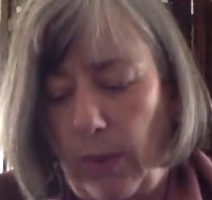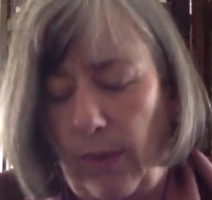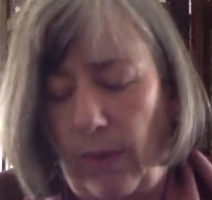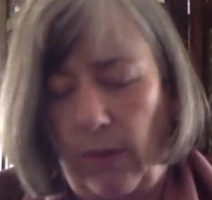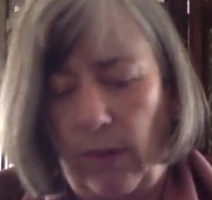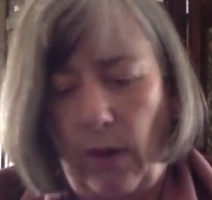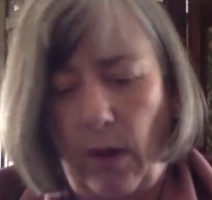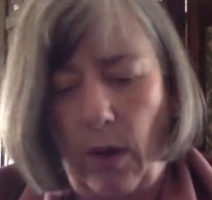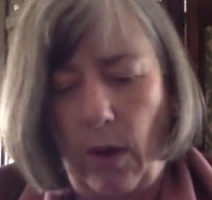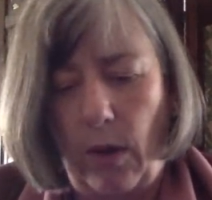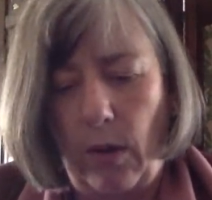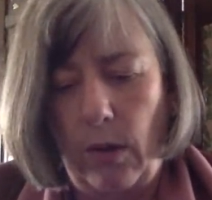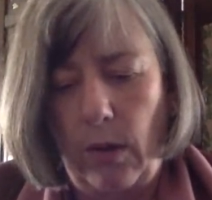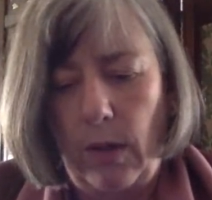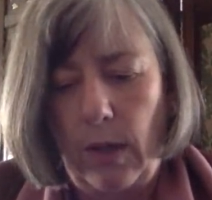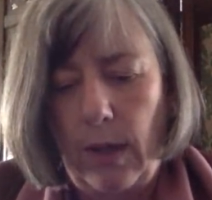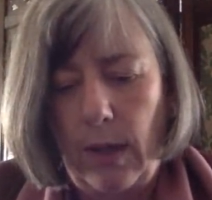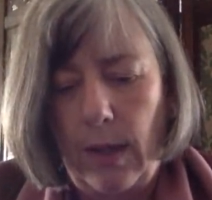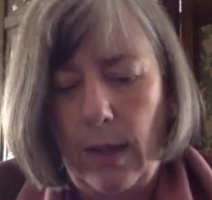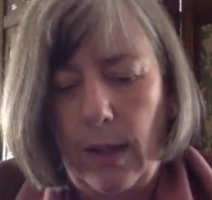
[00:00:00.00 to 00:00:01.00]
So
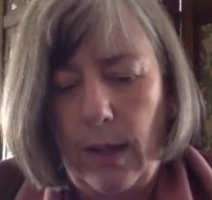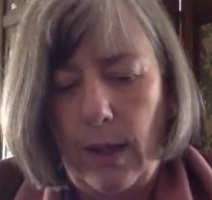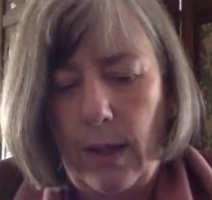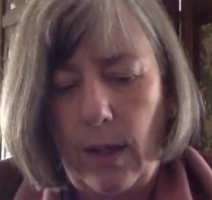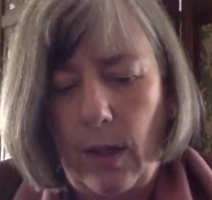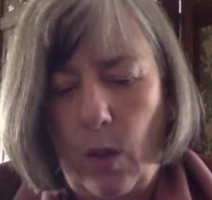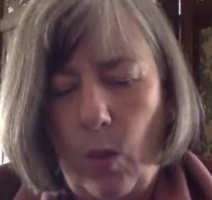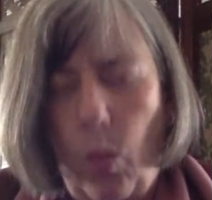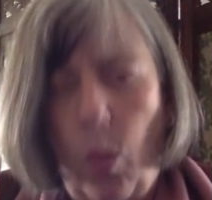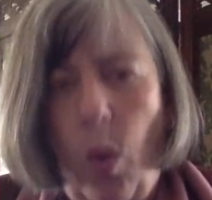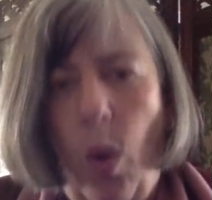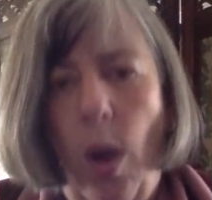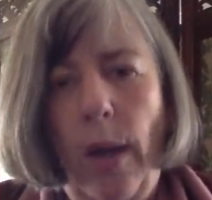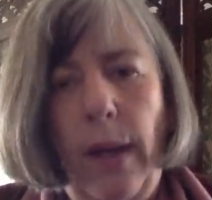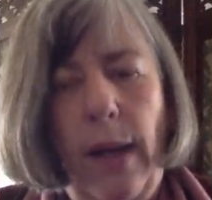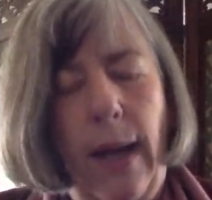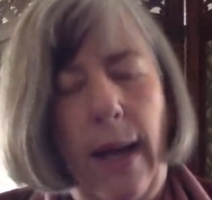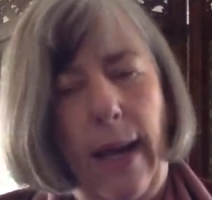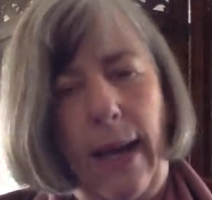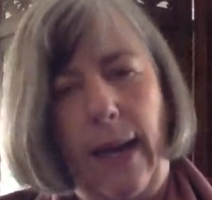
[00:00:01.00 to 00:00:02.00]
what
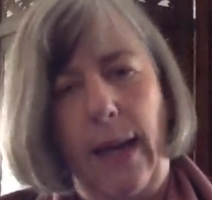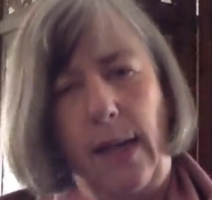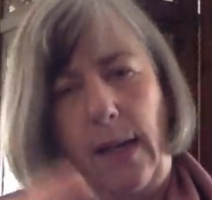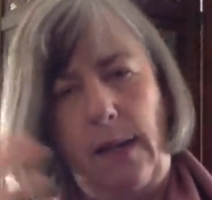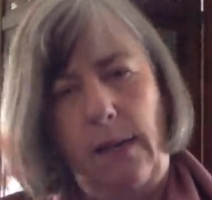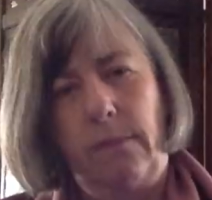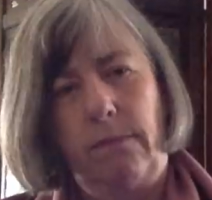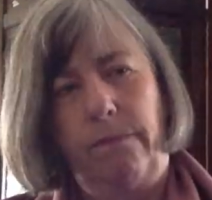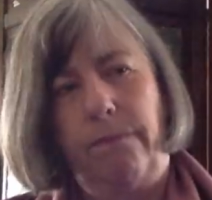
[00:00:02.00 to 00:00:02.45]
a